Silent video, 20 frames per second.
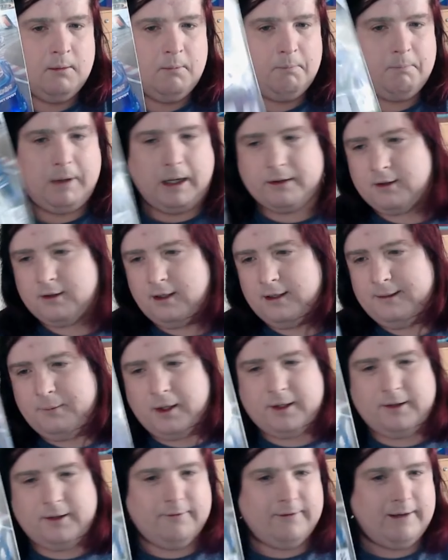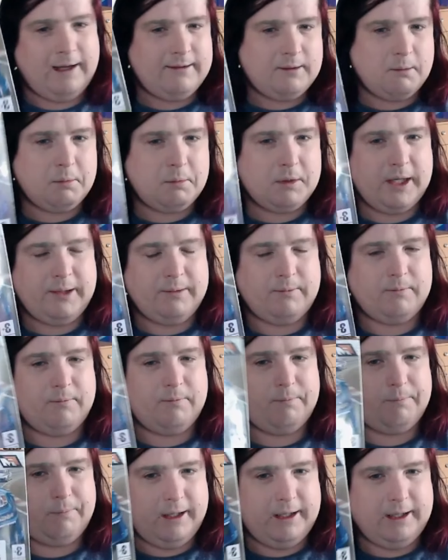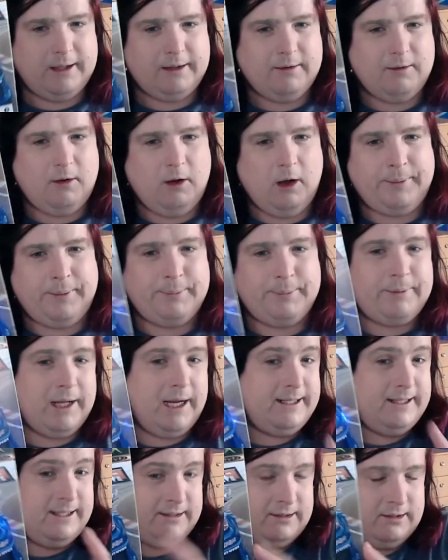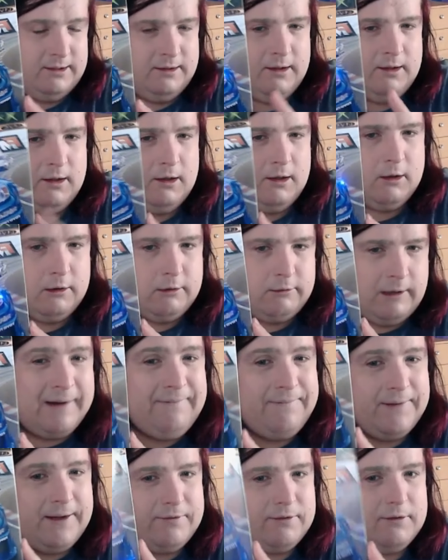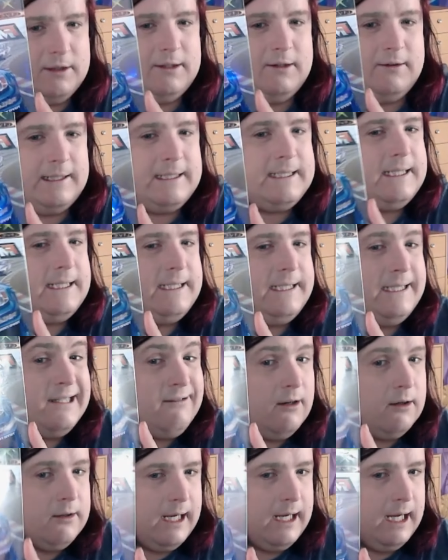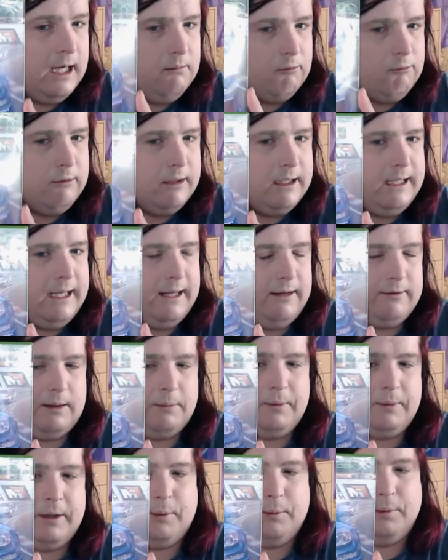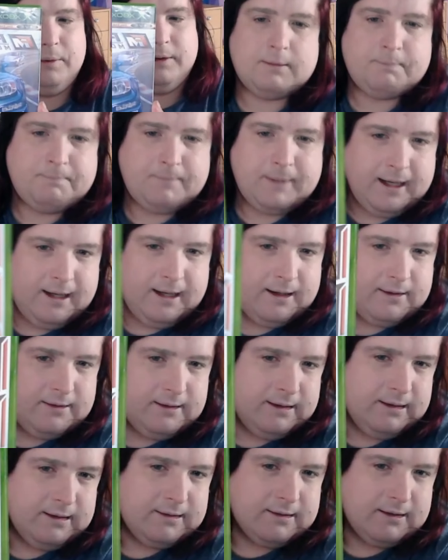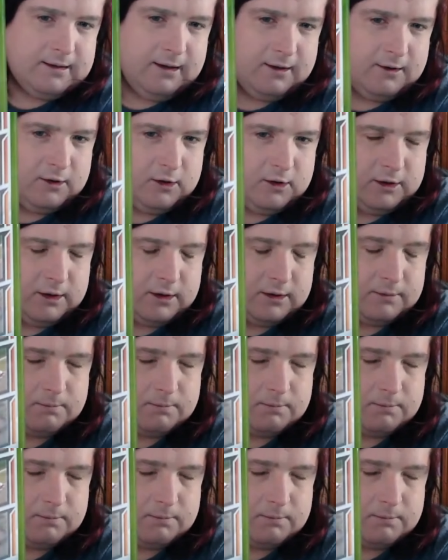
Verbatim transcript: But slowly working on that subset. But I've been playing this. Graphics for a 19 year old game really held up well. Back the cars.